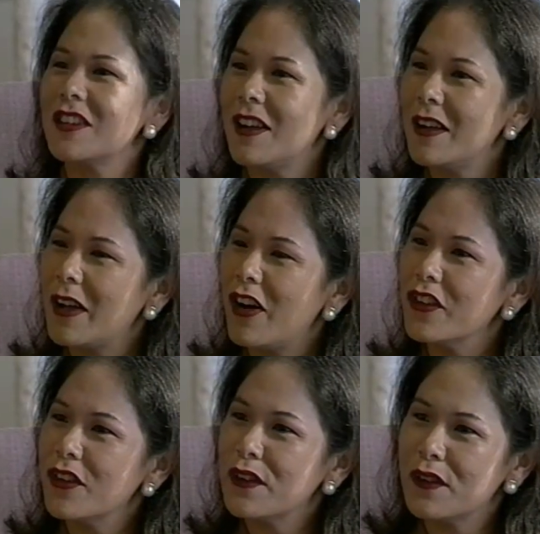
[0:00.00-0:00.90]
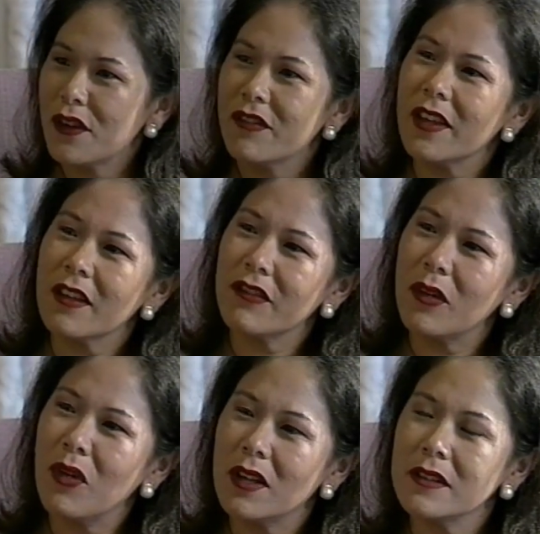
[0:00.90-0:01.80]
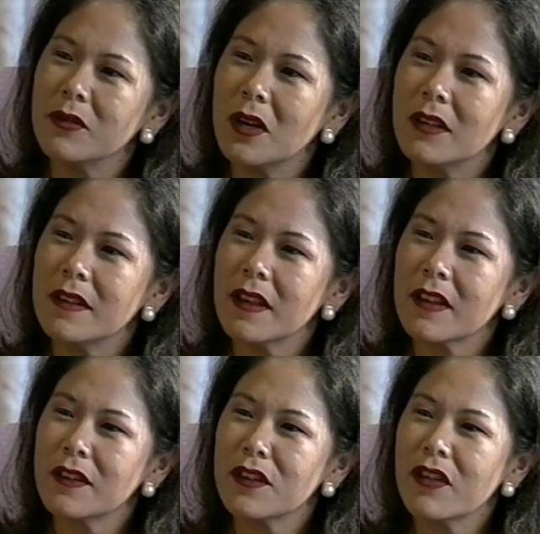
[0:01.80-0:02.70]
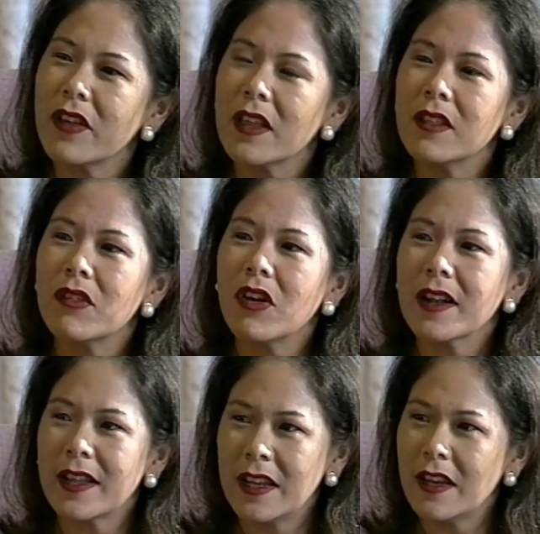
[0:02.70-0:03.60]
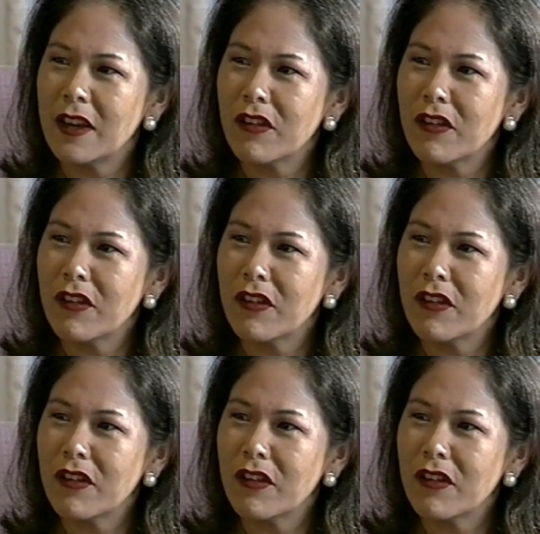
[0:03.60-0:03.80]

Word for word: uh, on your serving for one, one second, serving in the Royal Canadian Air